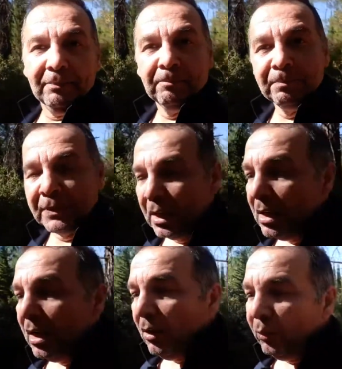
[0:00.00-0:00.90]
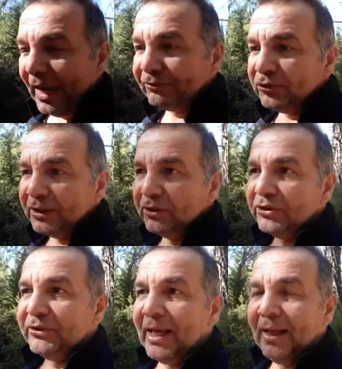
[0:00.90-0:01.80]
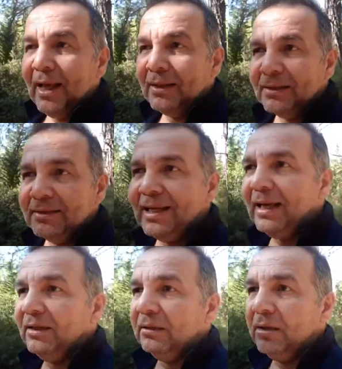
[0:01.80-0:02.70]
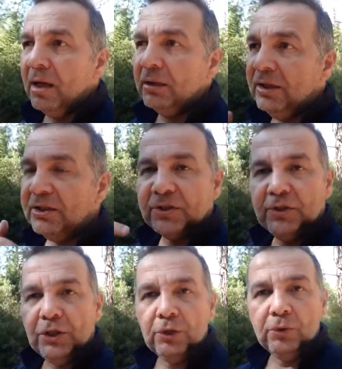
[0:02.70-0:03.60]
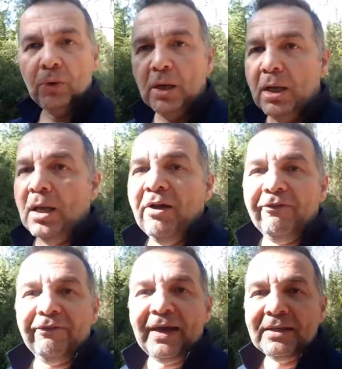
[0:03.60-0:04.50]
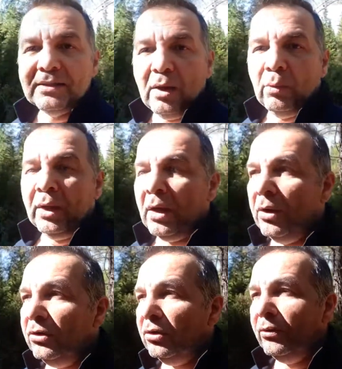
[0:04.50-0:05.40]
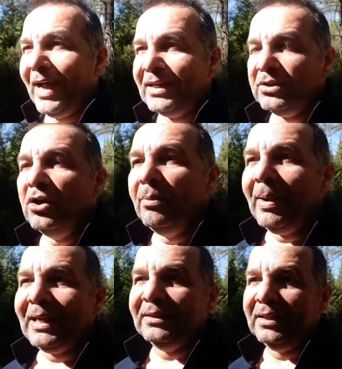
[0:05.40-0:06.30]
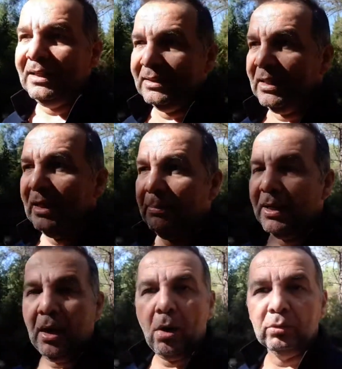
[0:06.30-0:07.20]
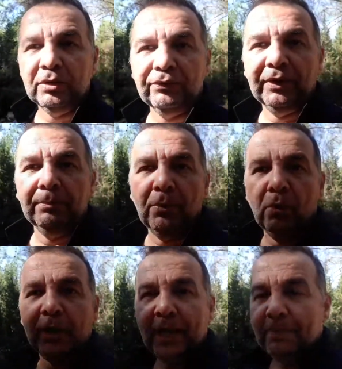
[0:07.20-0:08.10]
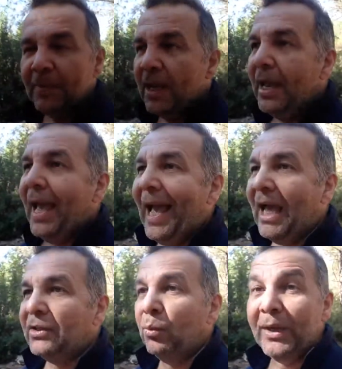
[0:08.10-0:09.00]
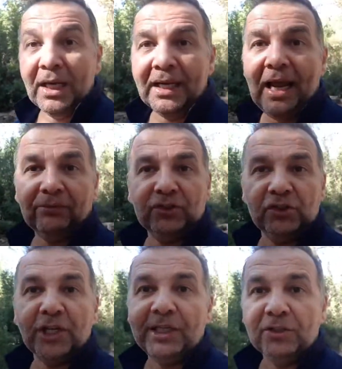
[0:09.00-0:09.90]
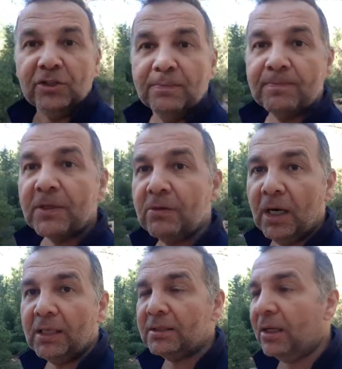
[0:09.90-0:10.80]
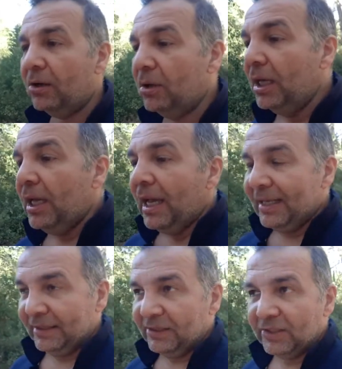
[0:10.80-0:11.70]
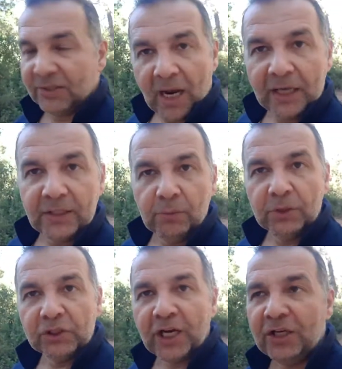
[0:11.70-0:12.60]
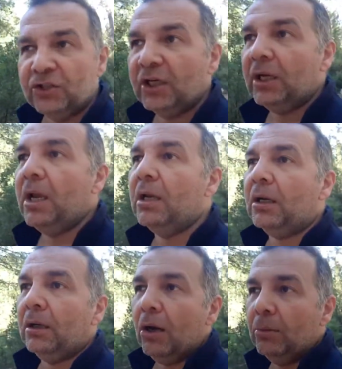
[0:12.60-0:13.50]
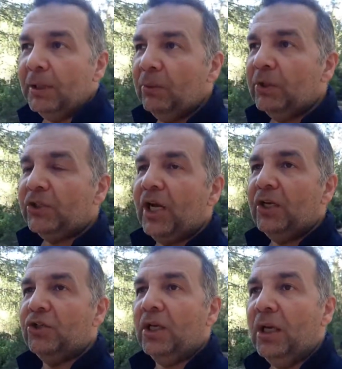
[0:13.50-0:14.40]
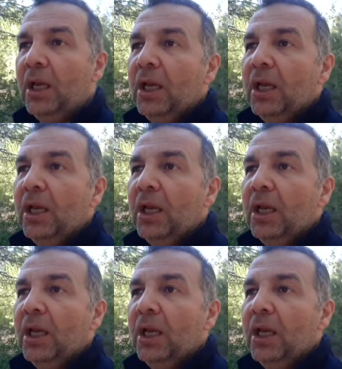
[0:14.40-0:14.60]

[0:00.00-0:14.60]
them. We have to understand, understand that this new phase that we're going through as humanity is going to be a whole different ballgame, and we're going to have to change. Right, so as a society we're changing, globally we're changing.